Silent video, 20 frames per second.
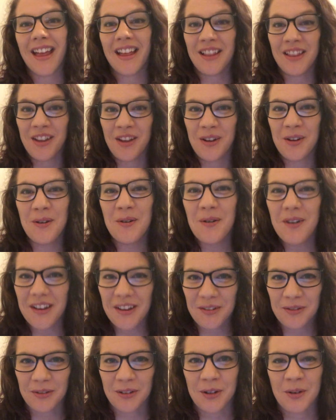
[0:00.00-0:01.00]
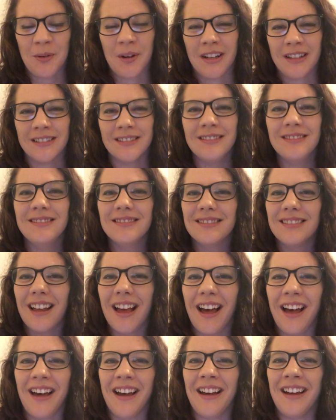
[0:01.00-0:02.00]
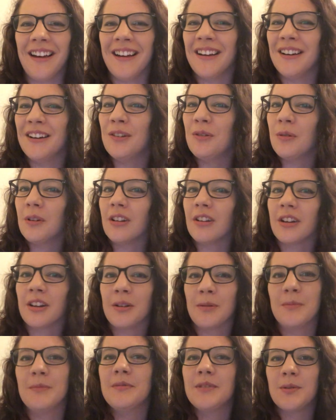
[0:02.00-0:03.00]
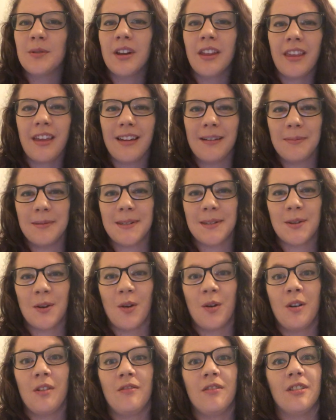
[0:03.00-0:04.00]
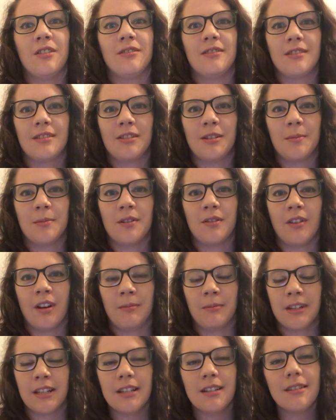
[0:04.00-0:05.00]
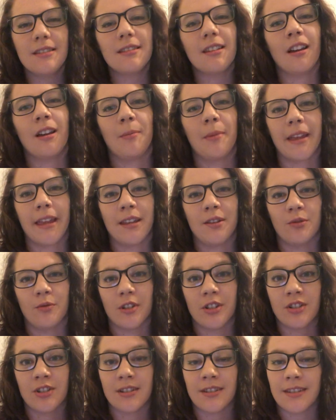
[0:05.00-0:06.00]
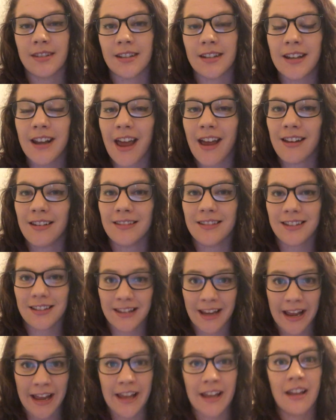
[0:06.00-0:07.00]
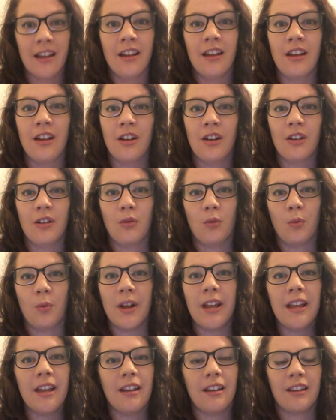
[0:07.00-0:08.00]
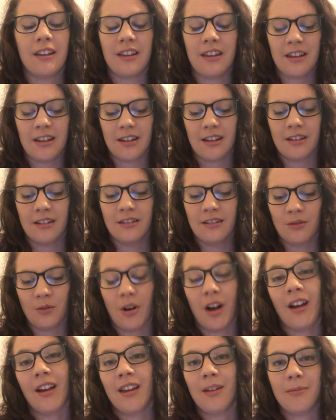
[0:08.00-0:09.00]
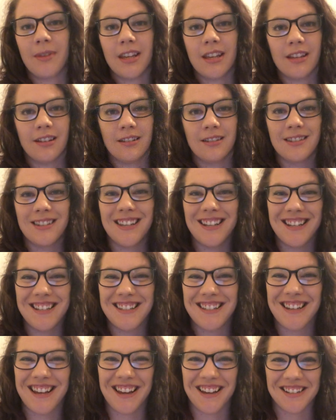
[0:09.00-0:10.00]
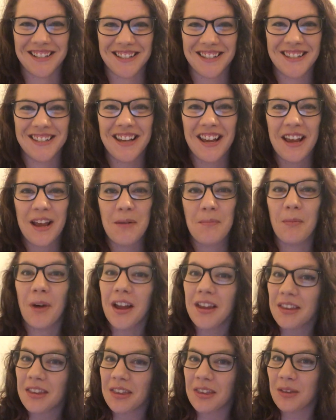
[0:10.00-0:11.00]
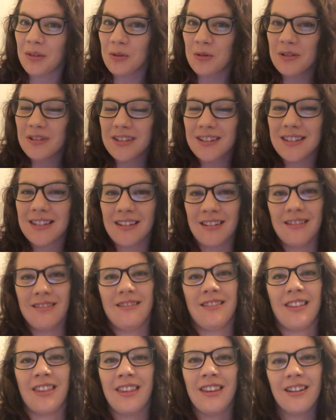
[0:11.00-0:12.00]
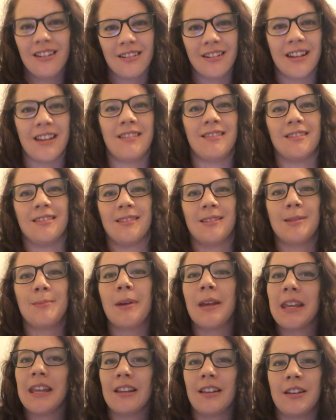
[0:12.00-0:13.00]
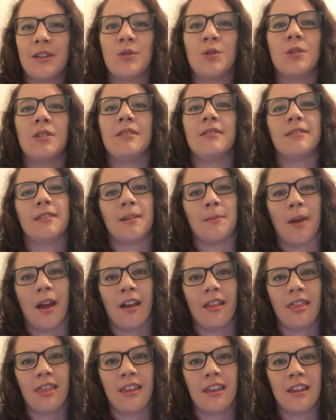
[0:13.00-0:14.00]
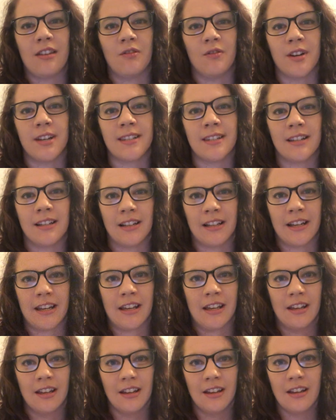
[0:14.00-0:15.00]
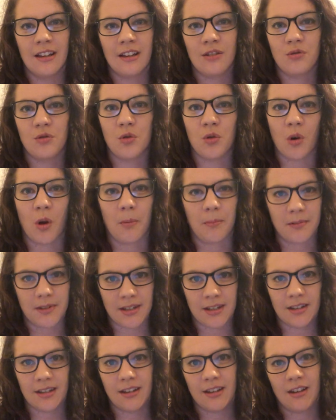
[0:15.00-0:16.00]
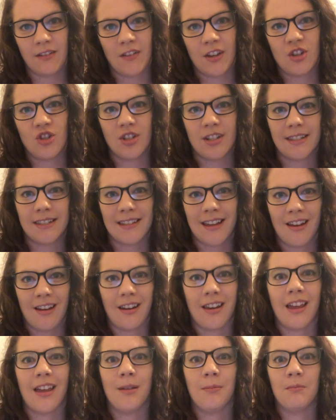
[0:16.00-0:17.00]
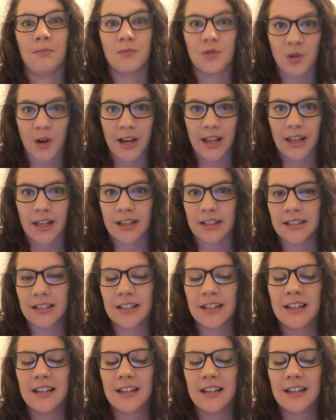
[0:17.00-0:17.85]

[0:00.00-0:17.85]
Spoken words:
Hello everyone, welcome to another episode of Non-Scripted Ramblings. I'm Kendall Richardson and today I am here to discuss my thoughts and theories and speculations about the recently dropped Avengers Endgame trailer.